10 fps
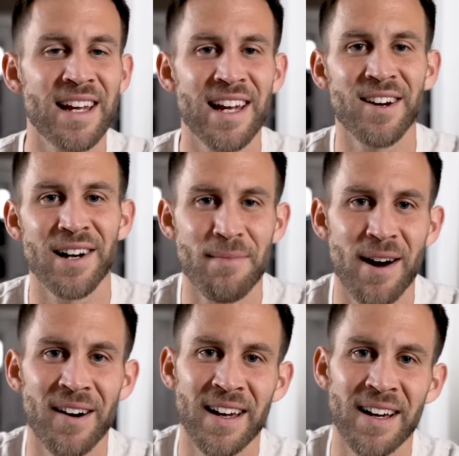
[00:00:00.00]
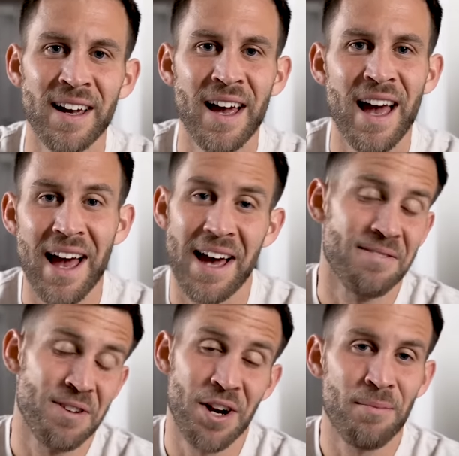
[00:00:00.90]
here in America.
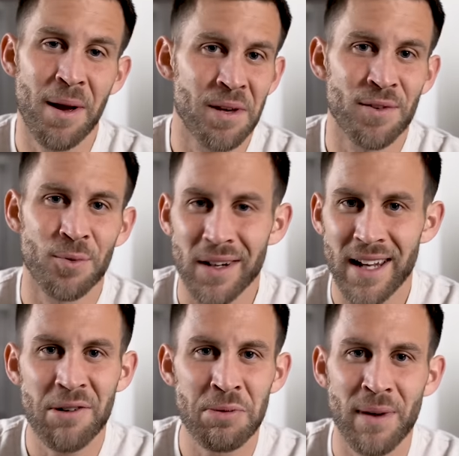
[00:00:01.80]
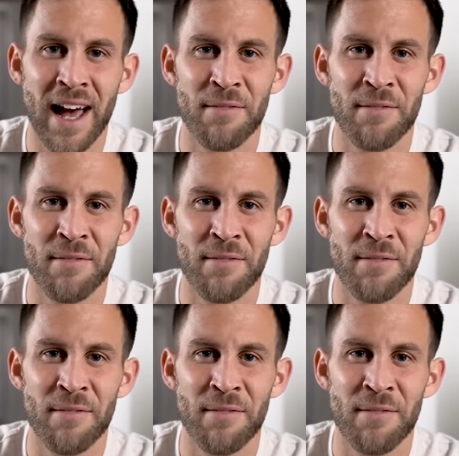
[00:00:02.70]
And you know, maybe even one day we might